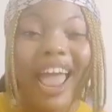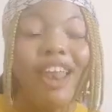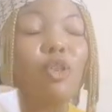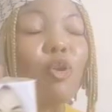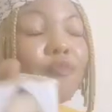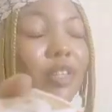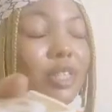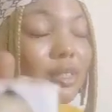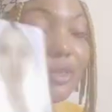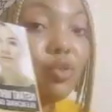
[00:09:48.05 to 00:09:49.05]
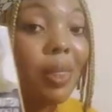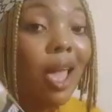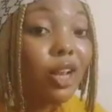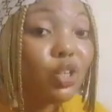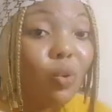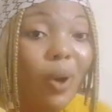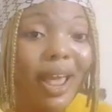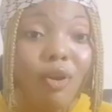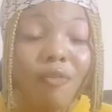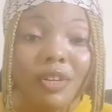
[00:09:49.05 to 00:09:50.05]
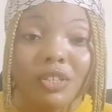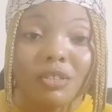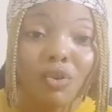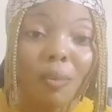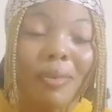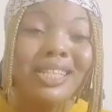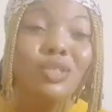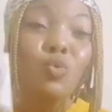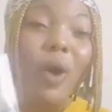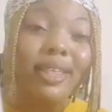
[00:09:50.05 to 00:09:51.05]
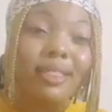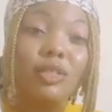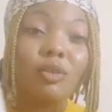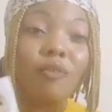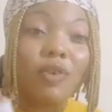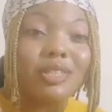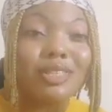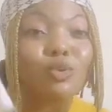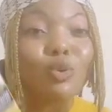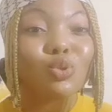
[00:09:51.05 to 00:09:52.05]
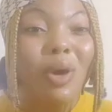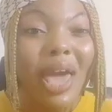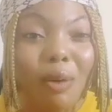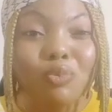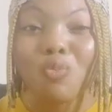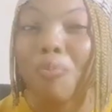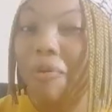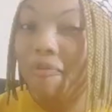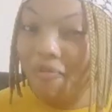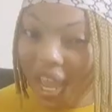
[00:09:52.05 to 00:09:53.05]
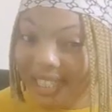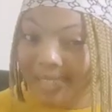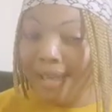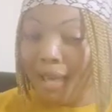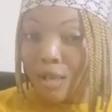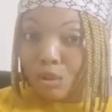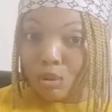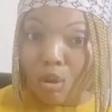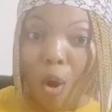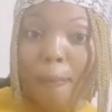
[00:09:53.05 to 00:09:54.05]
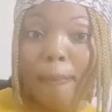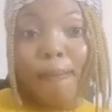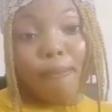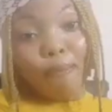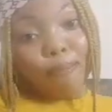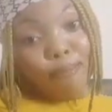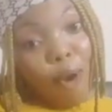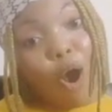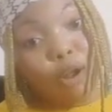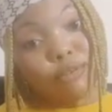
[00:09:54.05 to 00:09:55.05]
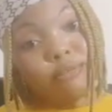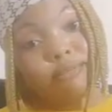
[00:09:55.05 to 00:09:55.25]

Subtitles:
I love this serum. Do you know why I love this serum? It whitens your face. It also helps to prevent some burn.